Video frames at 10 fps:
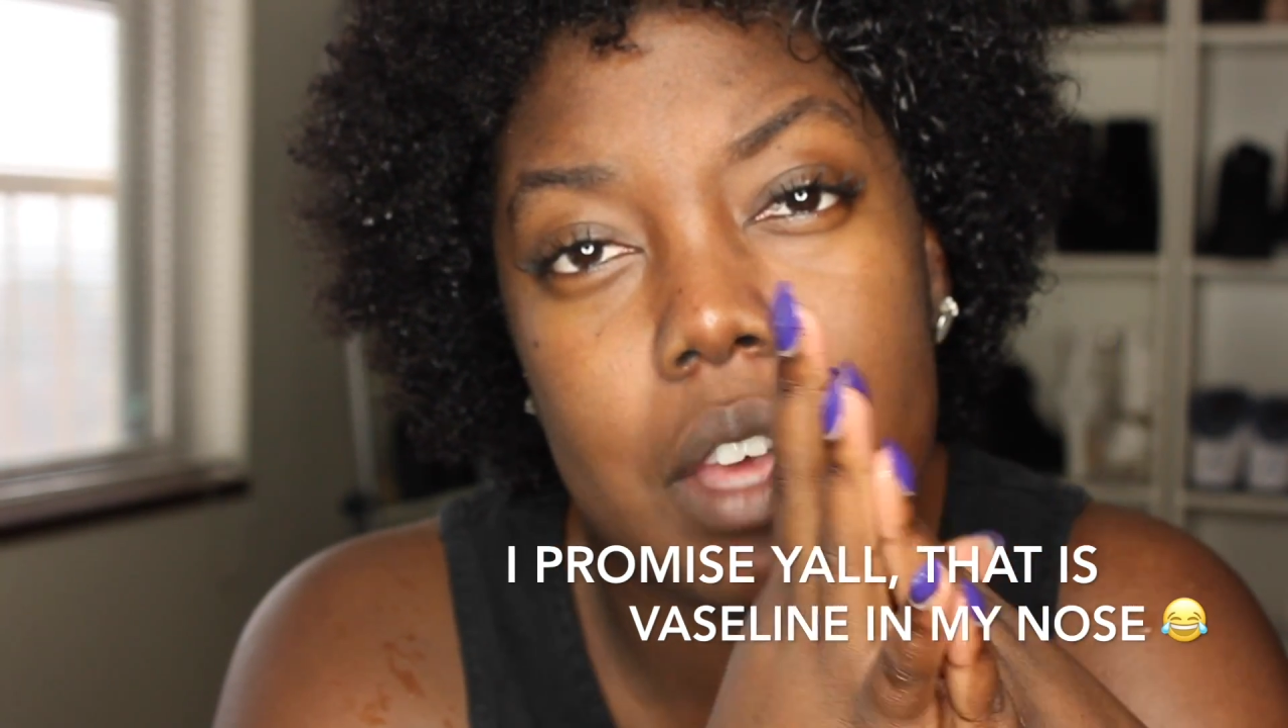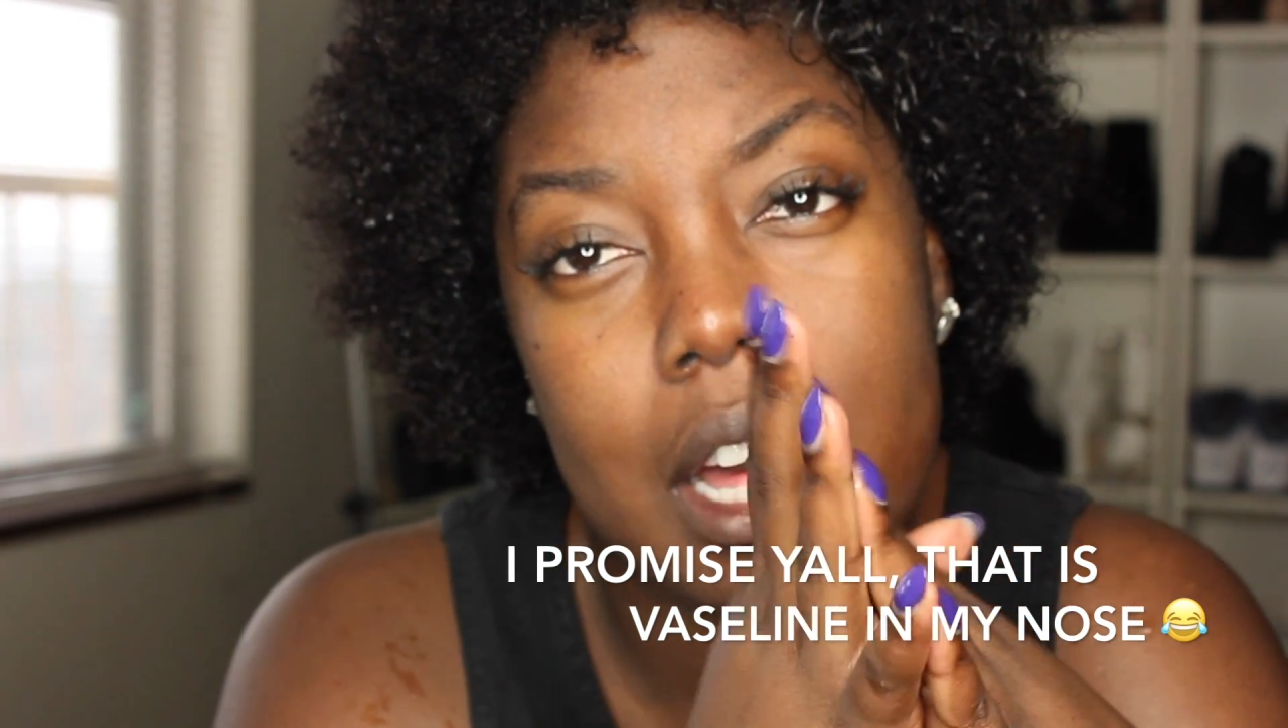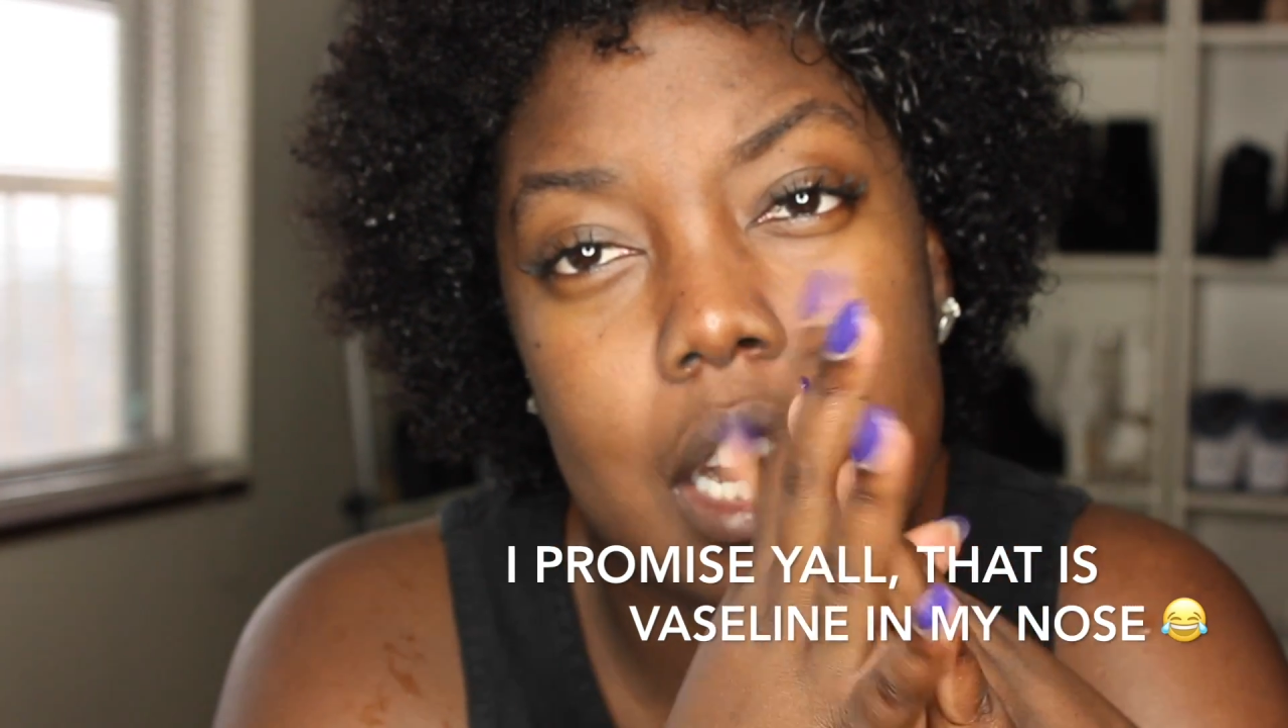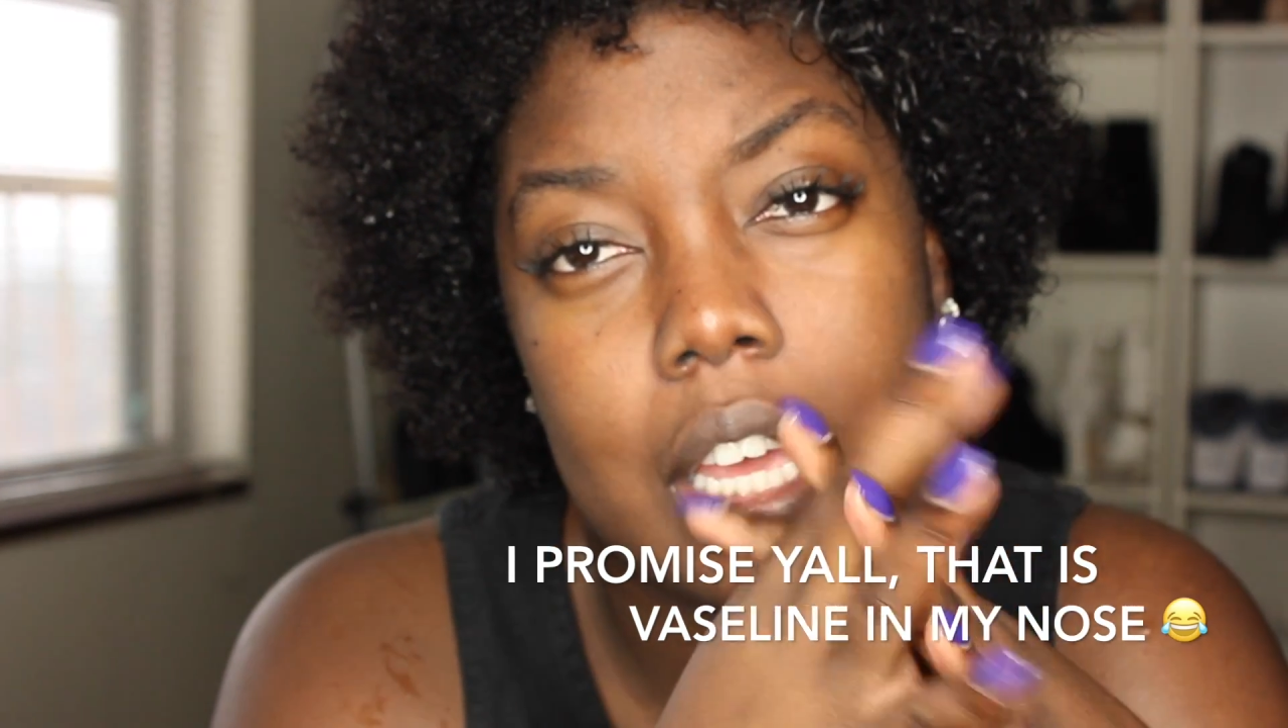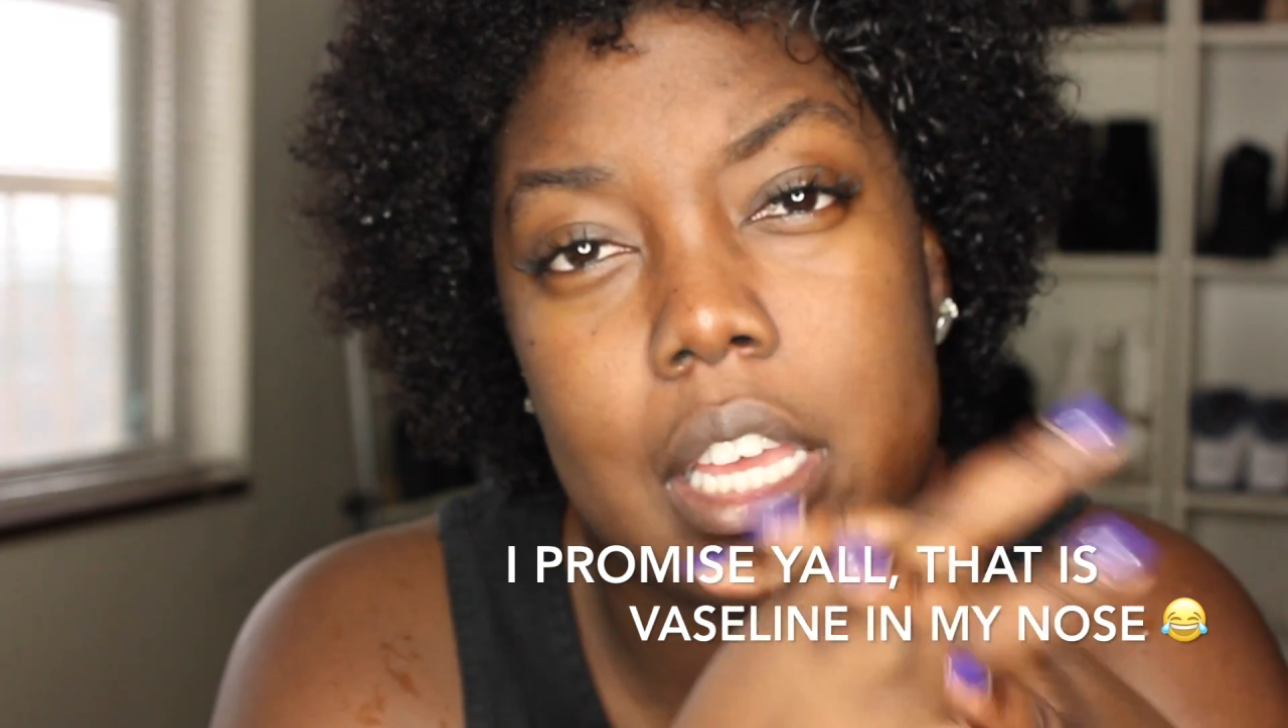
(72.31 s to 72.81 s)

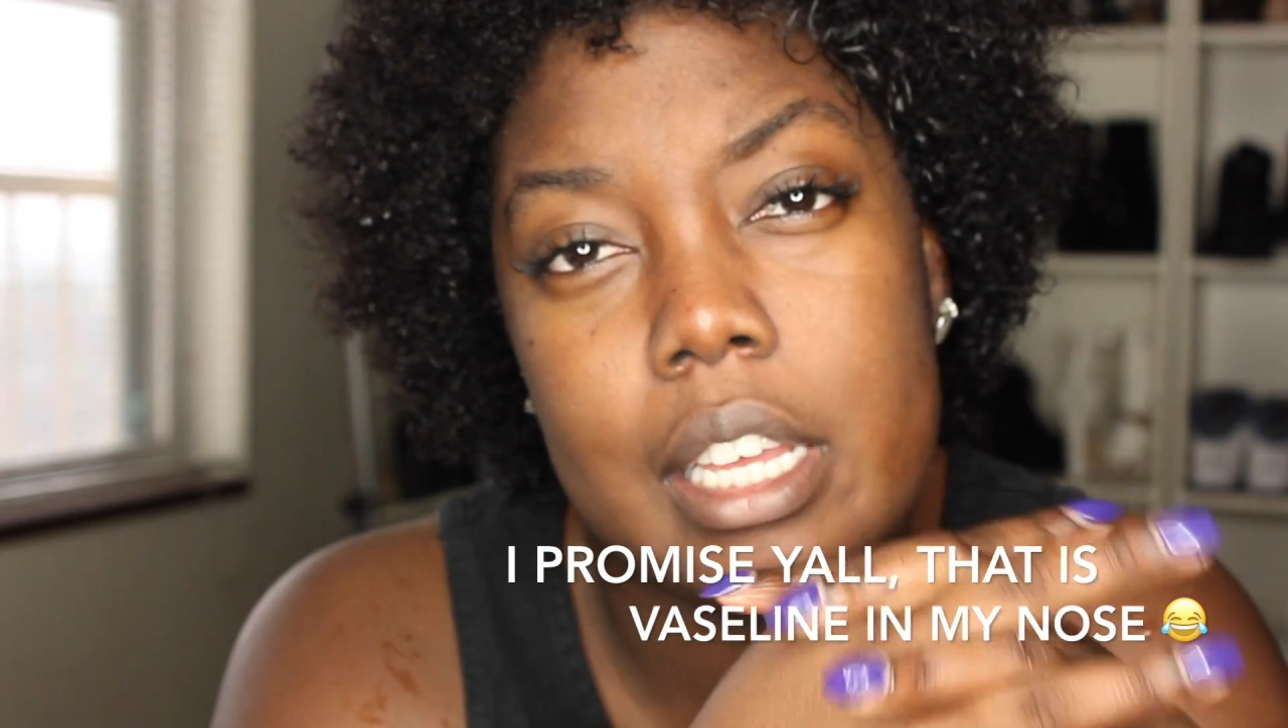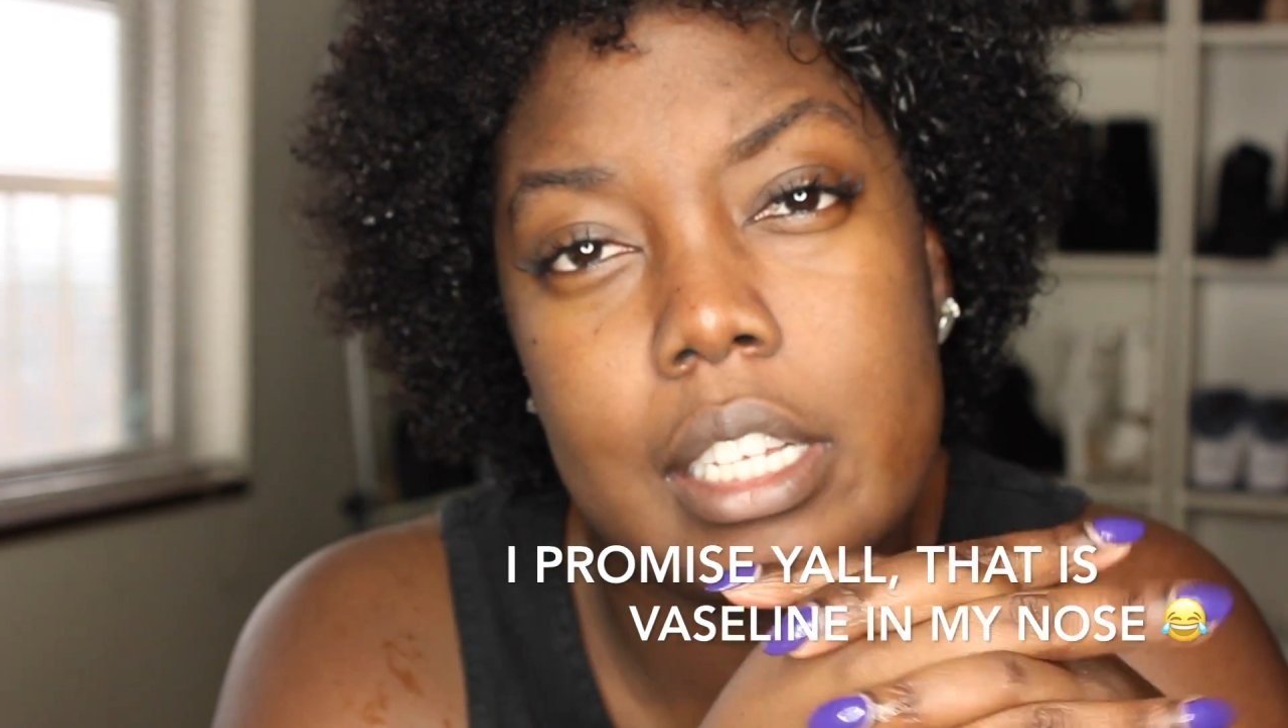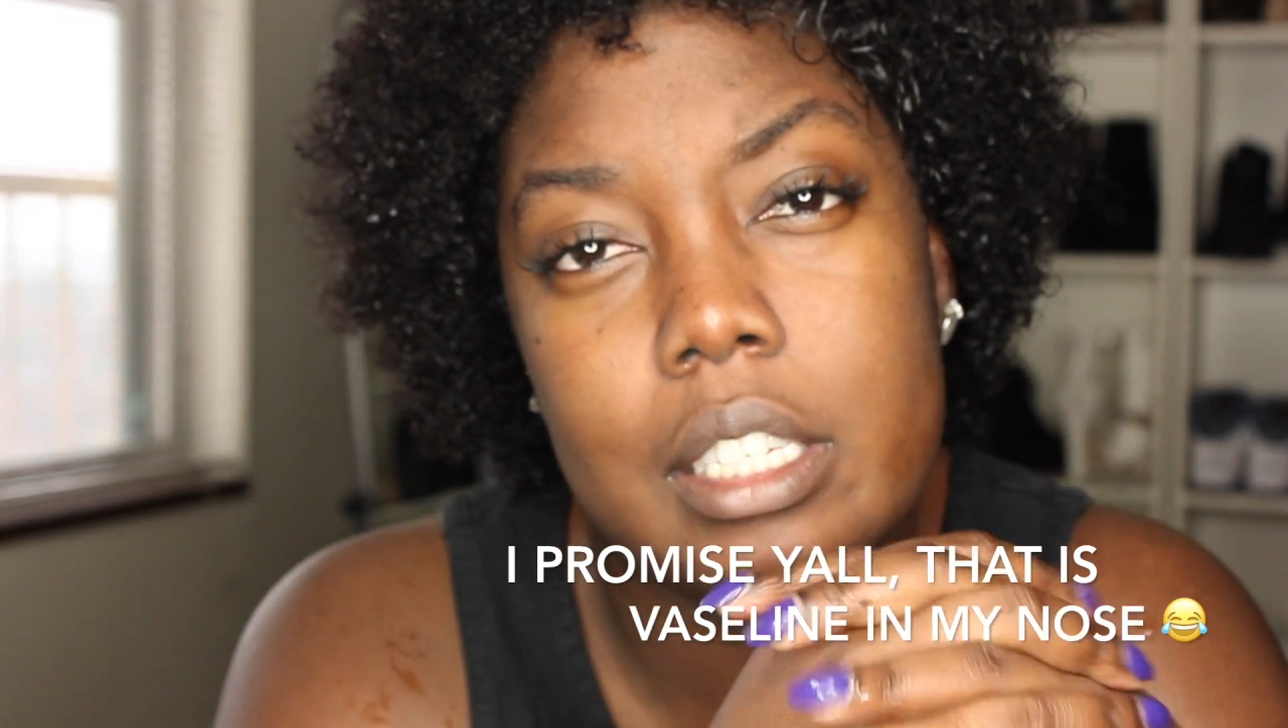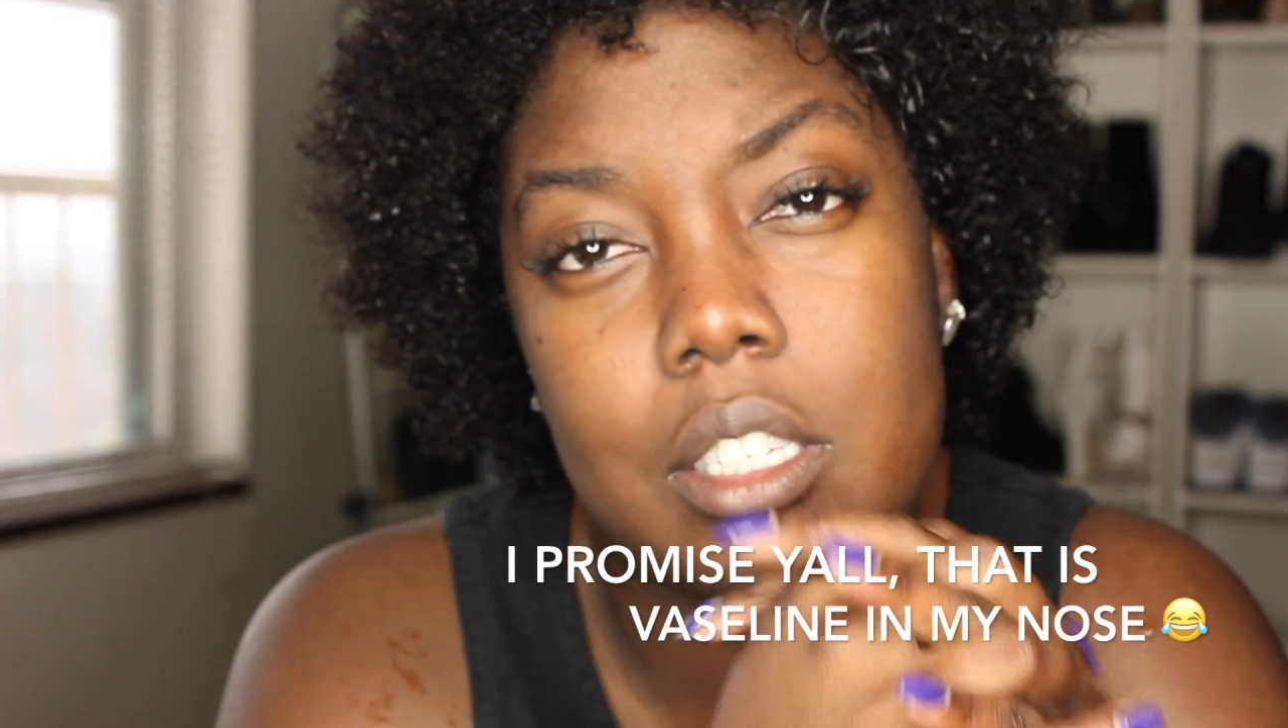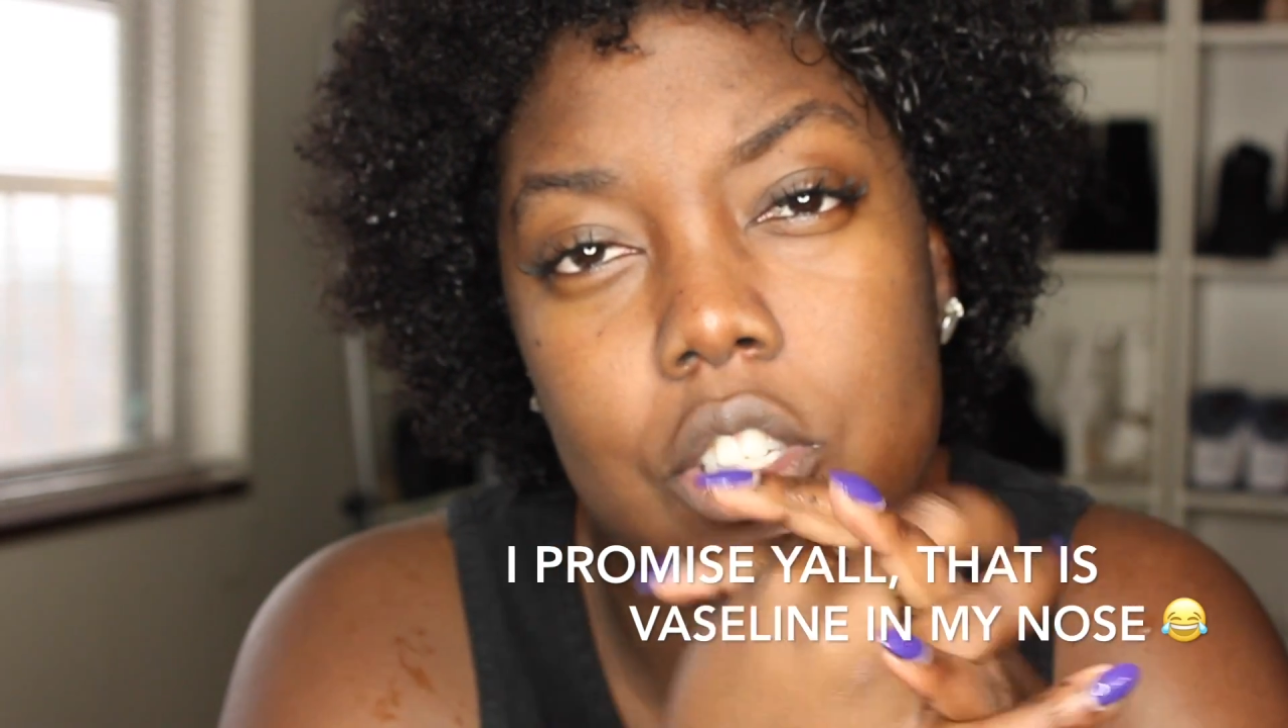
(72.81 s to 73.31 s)
Cut it,